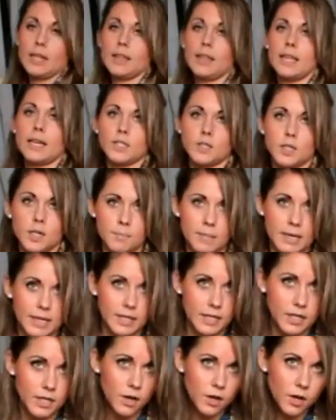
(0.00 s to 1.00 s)
That's going to mean
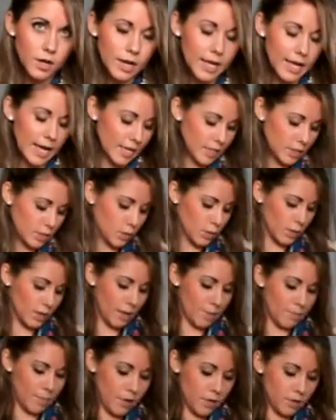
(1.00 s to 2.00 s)
that you're not going to get sore
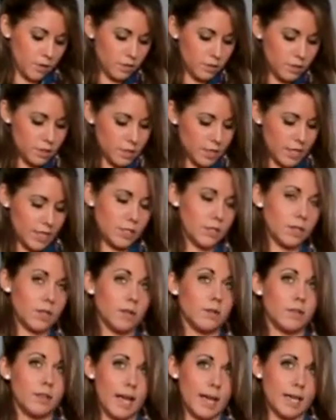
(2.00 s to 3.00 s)
nipples and it's
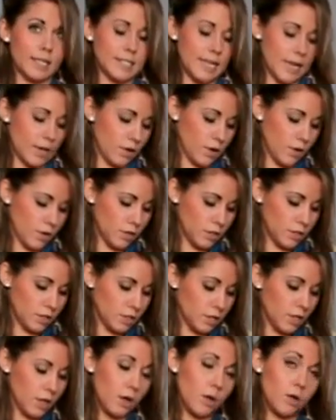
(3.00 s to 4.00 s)
going to, like I said,
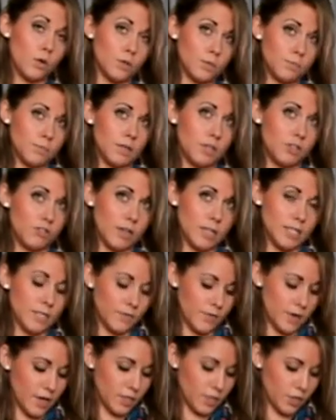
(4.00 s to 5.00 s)
cause a good milk
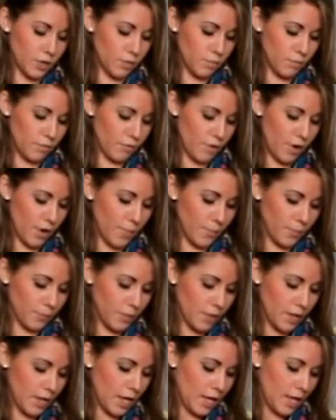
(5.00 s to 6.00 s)
transfer to come through.
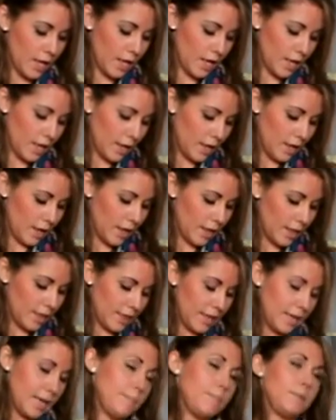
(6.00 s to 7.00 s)

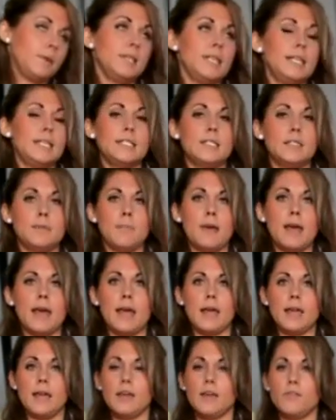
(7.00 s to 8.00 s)
The nipple needs to
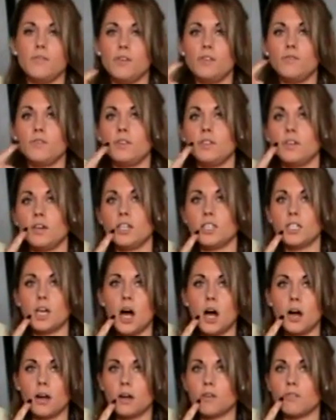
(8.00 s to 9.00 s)
be, if you run your
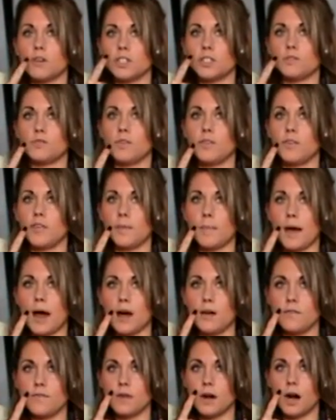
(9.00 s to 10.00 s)
tongue across the roof of your
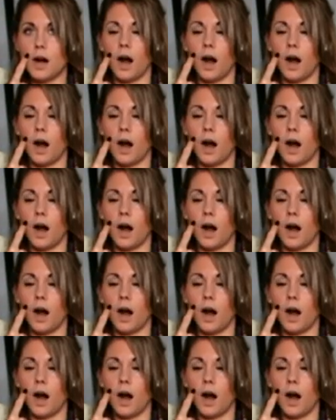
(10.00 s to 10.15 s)
mouth,